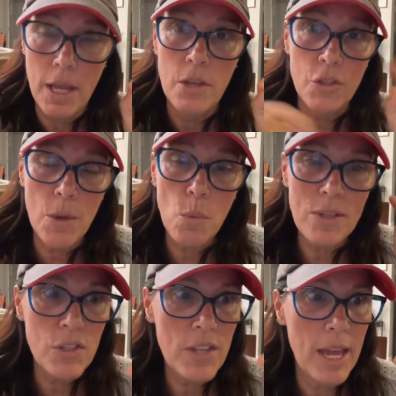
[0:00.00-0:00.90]

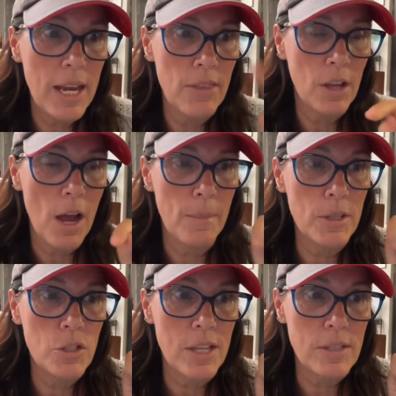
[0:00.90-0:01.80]
Someone said in the
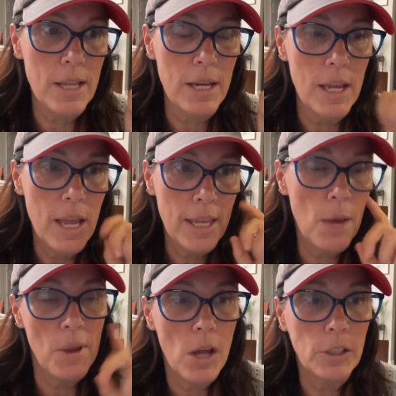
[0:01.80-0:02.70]
comments, they said,
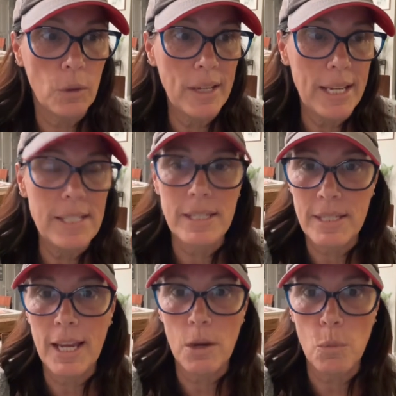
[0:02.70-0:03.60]
can we all agree he's the
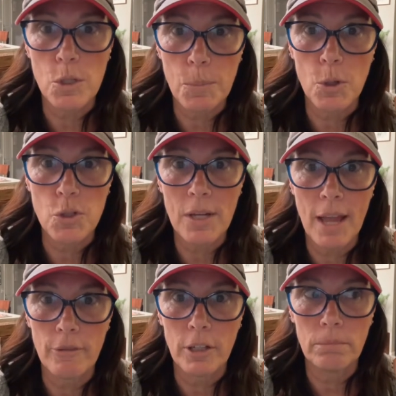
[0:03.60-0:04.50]
second worst person
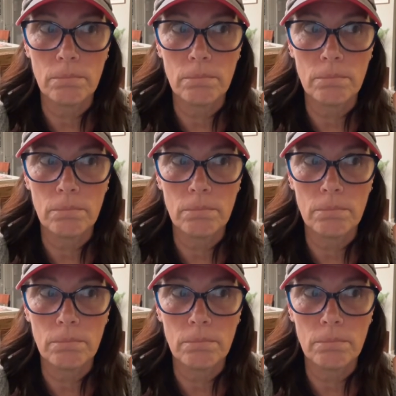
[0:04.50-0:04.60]
ever?